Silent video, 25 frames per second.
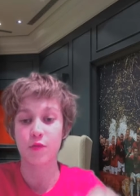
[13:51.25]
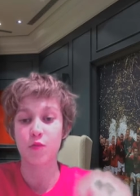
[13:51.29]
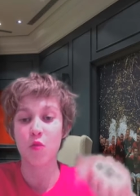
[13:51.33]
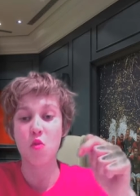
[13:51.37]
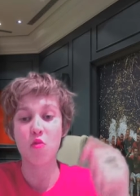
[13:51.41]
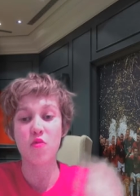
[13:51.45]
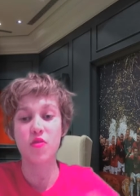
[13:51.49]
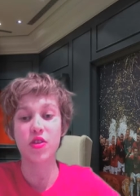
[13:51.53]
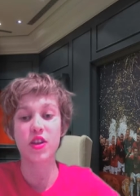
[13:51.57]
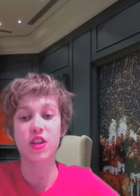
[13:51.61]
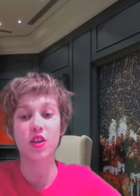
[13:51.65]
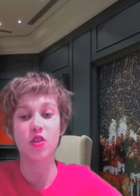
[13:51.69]

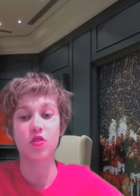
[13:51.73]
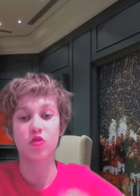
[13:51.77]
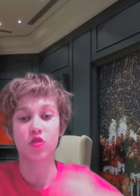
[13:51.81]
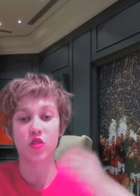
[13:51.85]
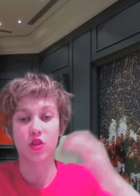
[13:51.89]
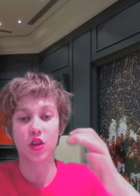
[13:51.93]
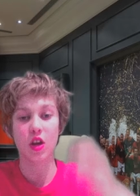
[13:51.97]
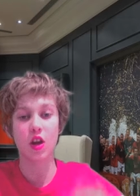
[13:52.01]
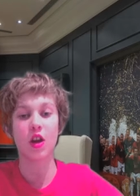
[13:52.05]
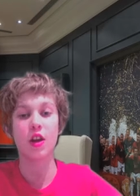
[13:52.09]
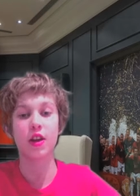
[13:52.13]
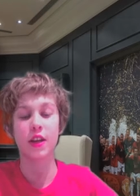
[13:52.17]
Mourinho's
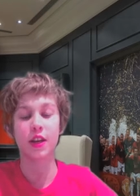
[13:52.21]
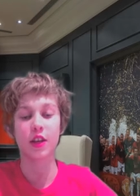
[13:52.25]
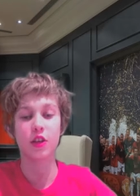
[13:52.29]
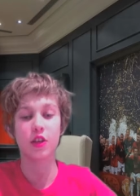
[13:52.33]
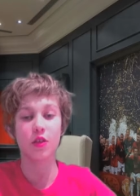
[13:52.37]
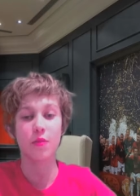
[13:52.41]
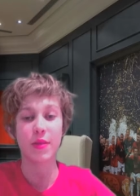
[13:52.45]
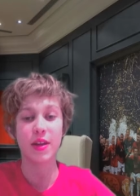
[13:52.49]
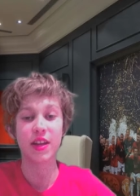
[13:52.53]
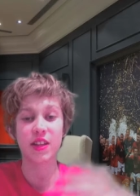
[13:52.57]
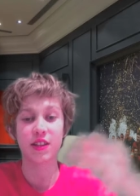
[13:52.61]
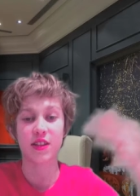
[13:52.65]
turning
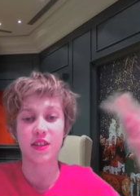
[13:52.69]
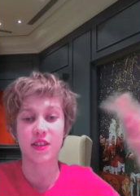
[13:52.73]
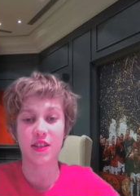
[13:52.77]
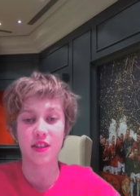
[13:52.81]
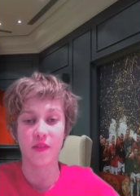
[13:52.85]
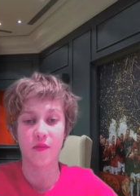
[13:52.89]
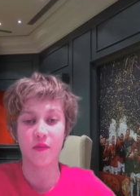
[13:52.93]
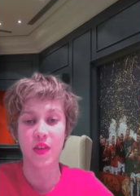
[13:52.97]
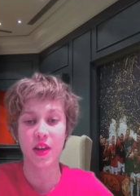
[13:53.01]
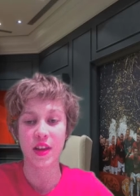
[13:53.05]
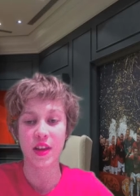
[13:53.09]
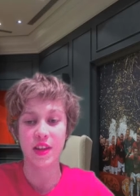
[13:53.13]
them into
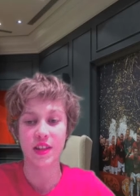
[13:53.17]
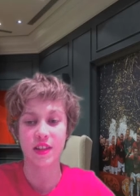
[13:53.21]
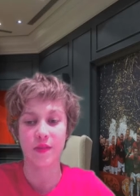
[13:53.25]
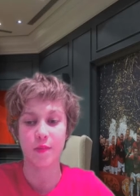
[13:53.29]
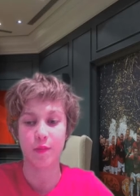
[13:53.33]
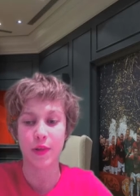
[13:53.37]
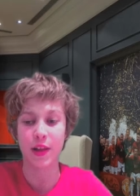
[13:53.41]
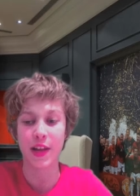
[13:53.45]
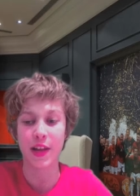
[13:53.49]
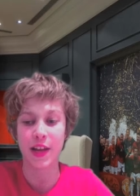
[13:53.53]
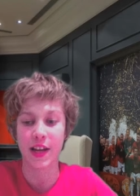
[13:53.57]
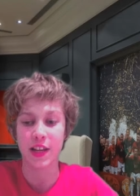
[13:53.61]

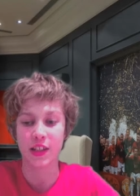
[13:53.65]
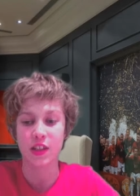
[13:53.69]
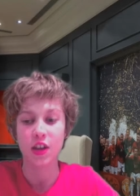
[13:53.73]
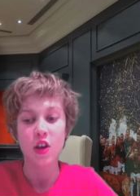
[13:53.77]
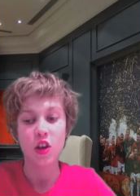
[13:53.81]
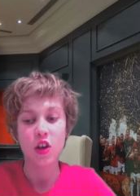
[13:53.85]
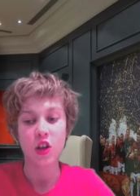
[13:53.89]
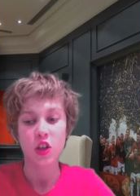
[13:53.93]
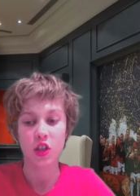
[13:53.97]
defensive players.